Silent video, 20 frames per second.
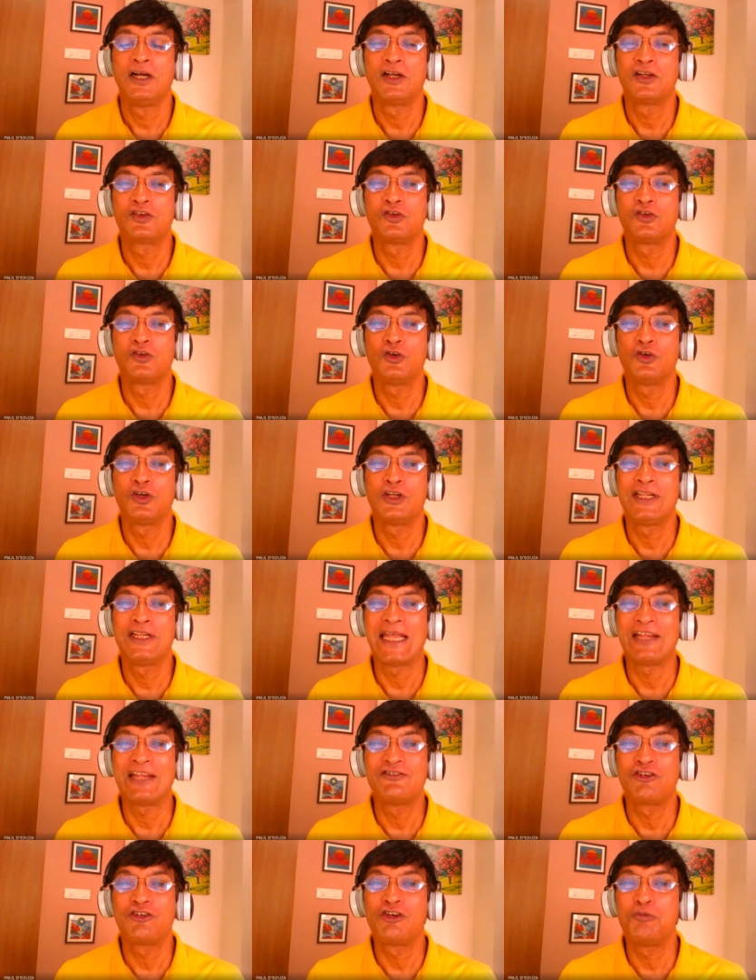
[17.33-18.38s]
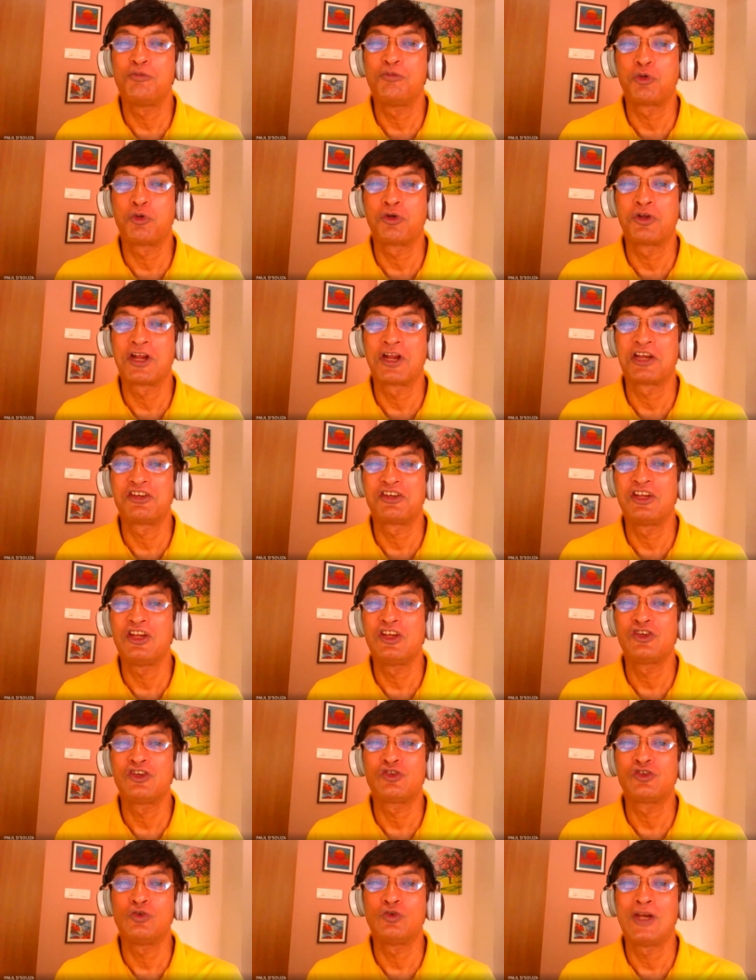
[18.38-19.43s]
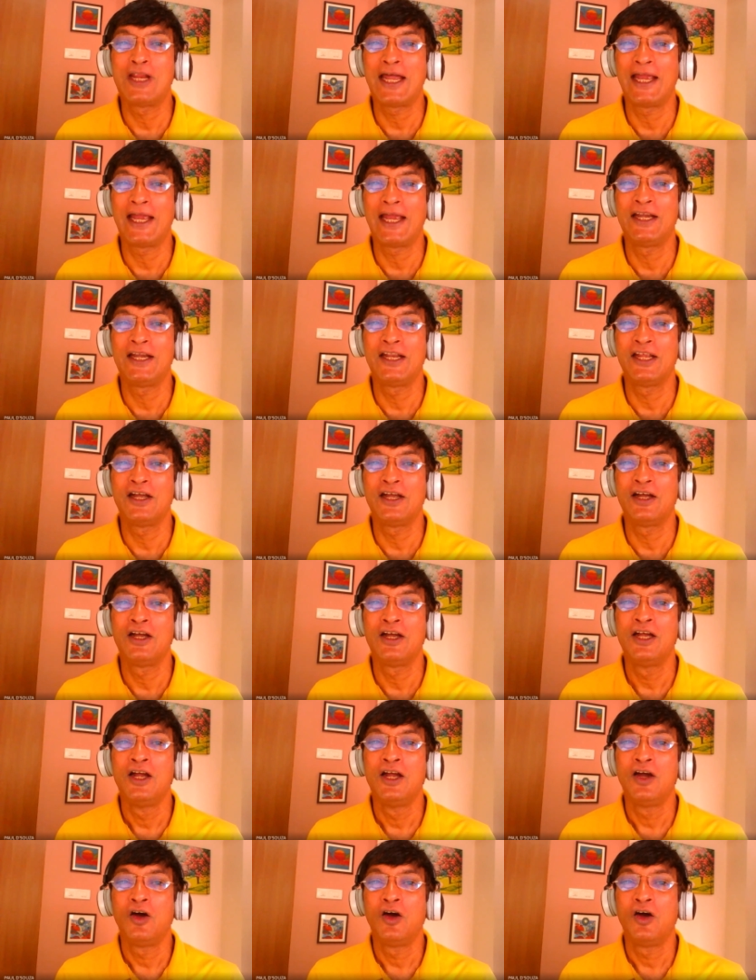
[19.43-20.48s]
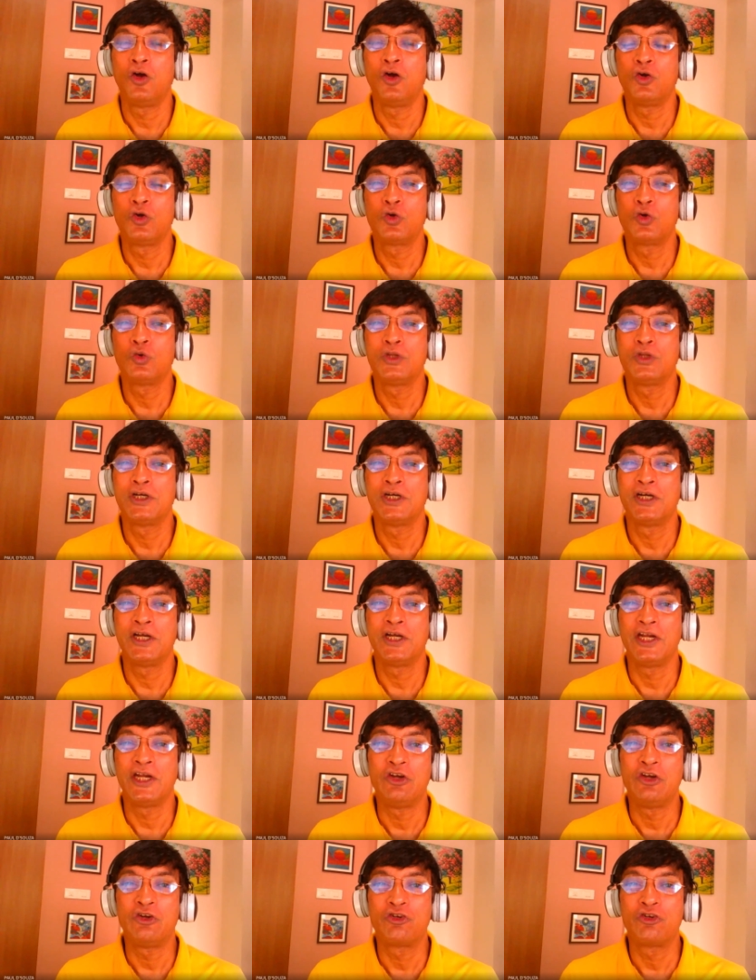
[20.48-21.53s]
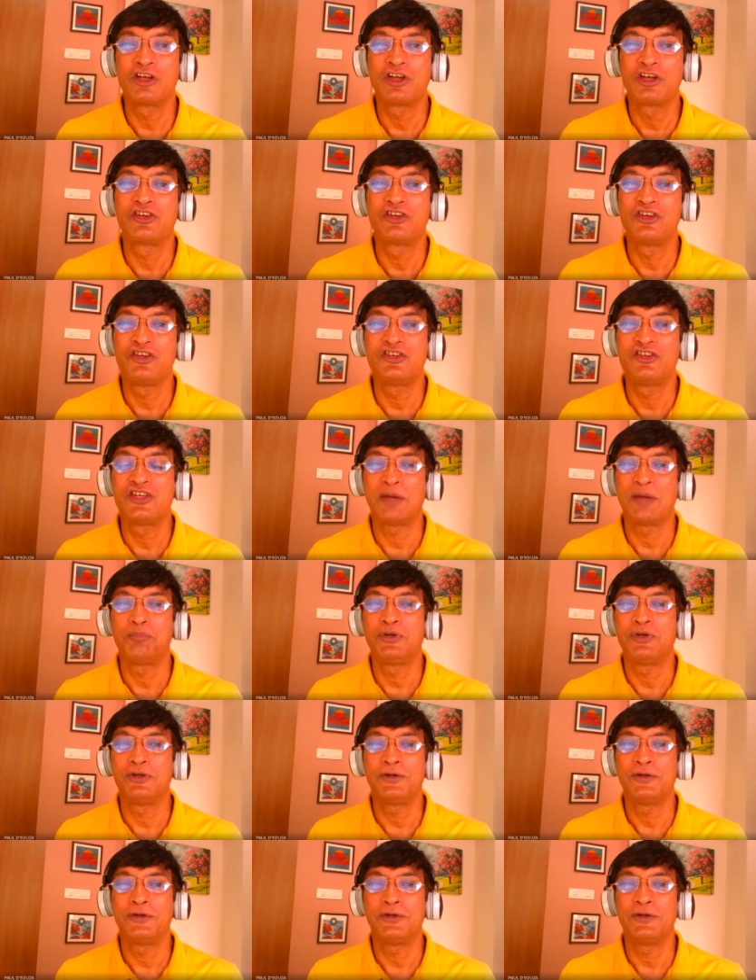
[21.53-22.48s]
So the natural progression is to land onto the introduction chapter.